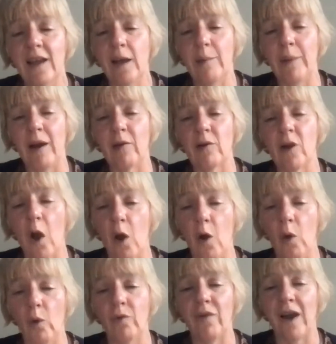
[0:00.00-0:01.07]
about
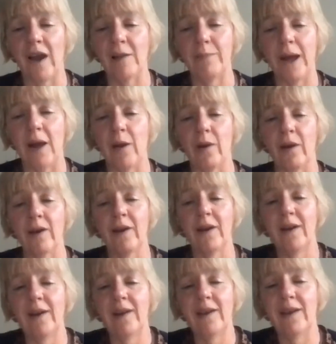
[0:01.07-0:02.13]
coal-fired power,
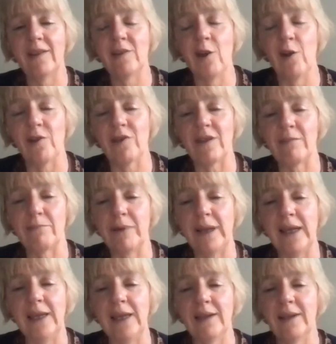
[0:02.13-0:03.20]
it's not
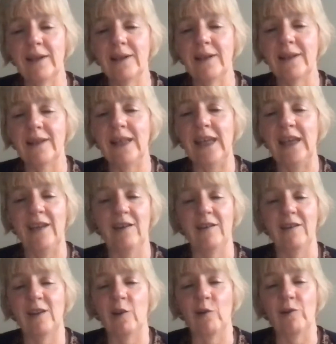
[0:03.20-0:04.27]
simply the,
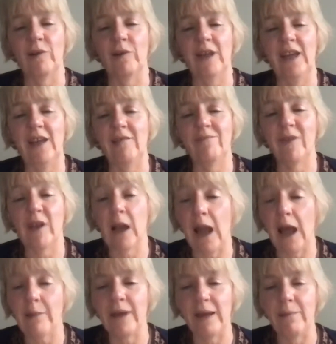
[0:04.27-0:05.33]
you know, the
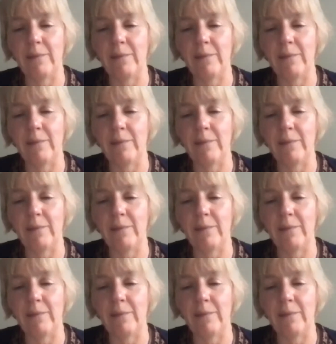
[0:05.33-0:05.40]
climate